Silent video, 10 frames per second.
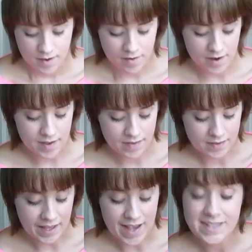Alright, and the
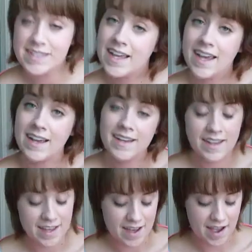last thing
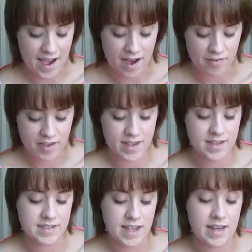I have
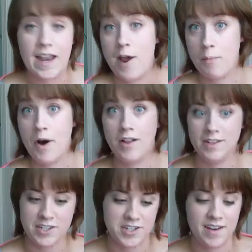is a nail
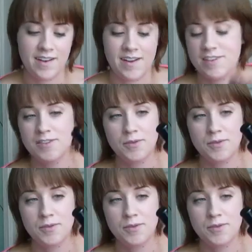polish, and I just